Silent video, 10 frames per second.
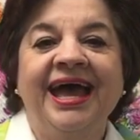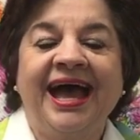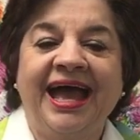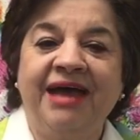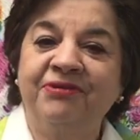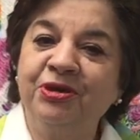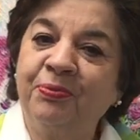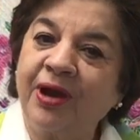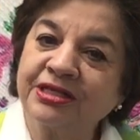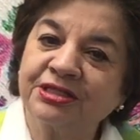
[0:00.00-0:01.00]
I have a new
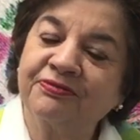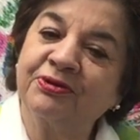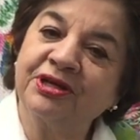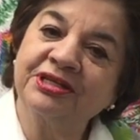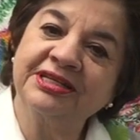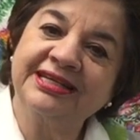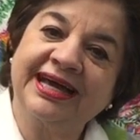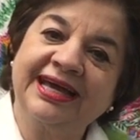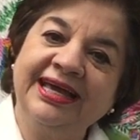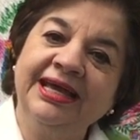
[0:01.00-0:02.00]
project for you
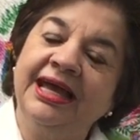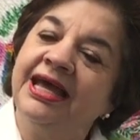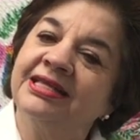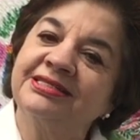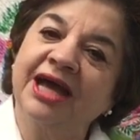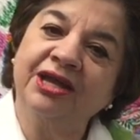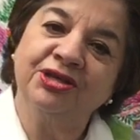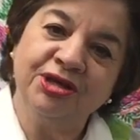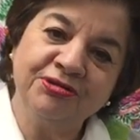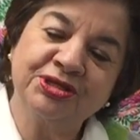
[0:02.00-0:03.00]
today. It's not
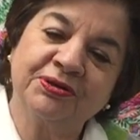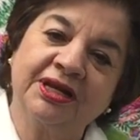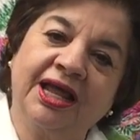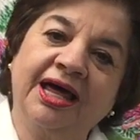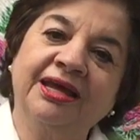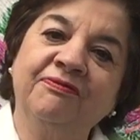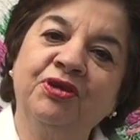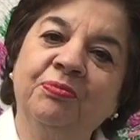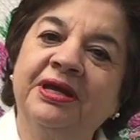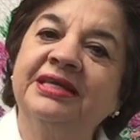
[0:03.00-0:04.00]
new to a lot of you,
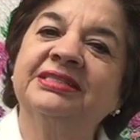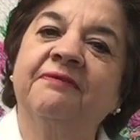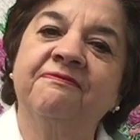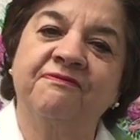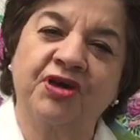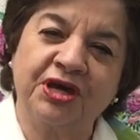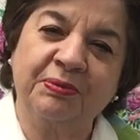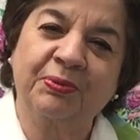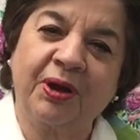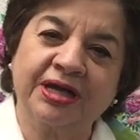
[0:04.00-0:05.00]
but it's a fun
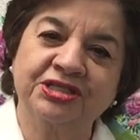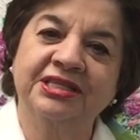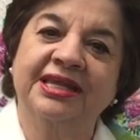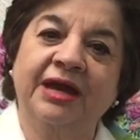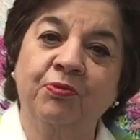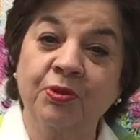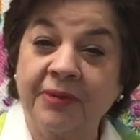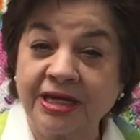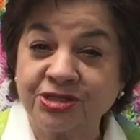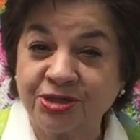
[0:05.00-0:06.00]
project that I want to
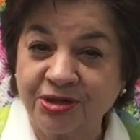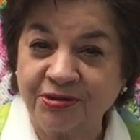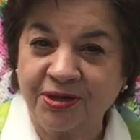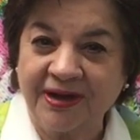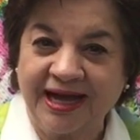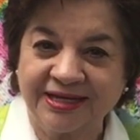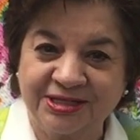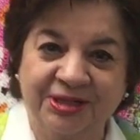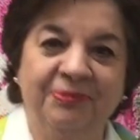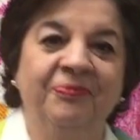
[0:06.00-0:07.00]
make sure you know how to do.
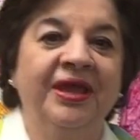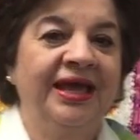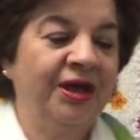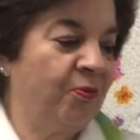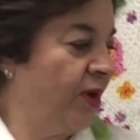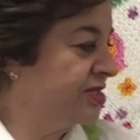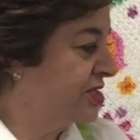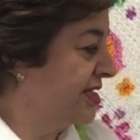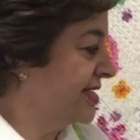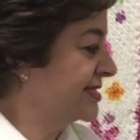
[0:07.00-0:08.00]
Watch
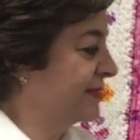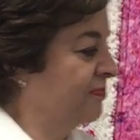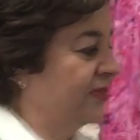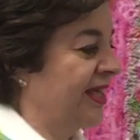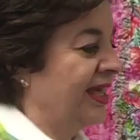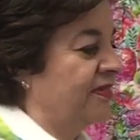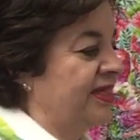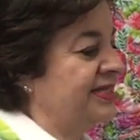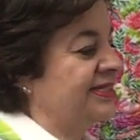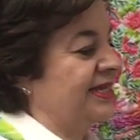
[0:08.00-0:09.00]
this.
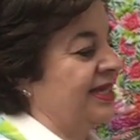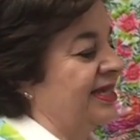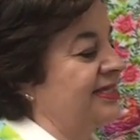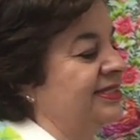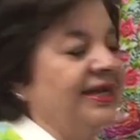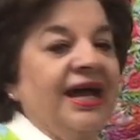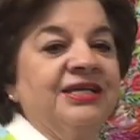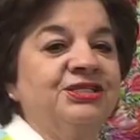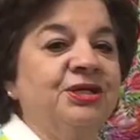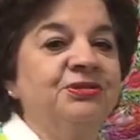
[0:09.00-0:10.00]
This is a
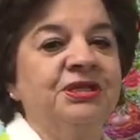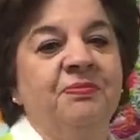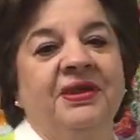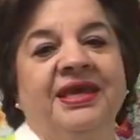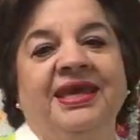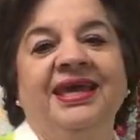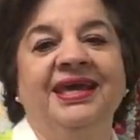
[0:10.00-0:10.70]
Susie B.